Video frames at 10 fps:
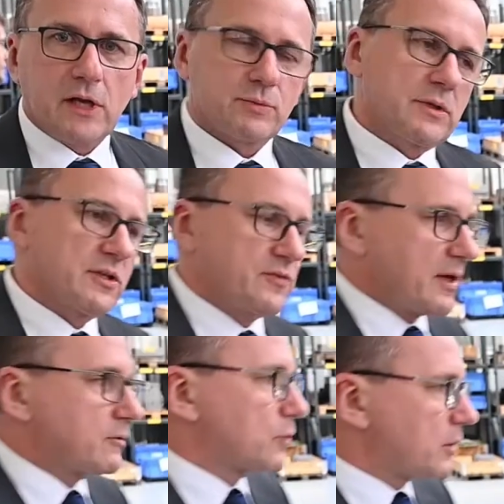of
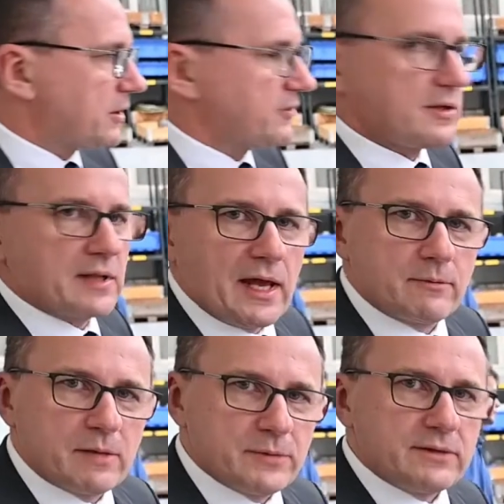course,
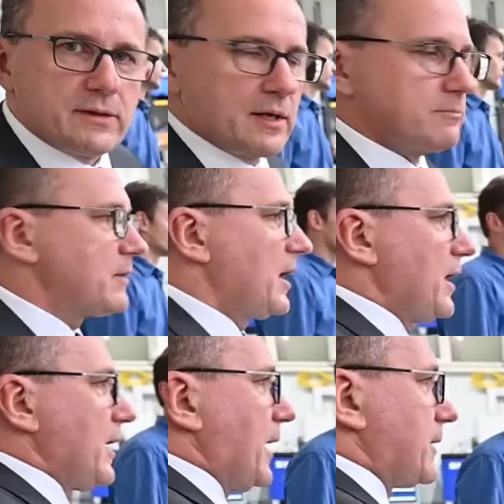we need to focus
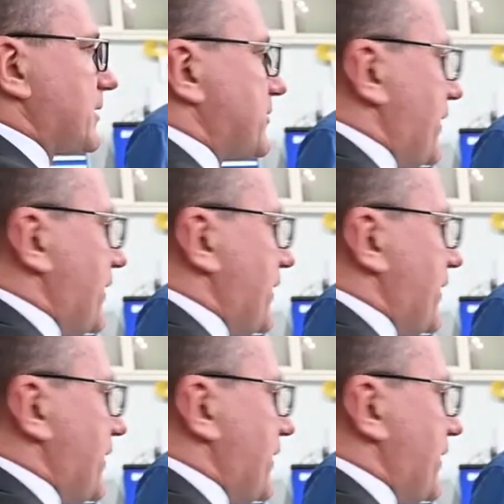on tool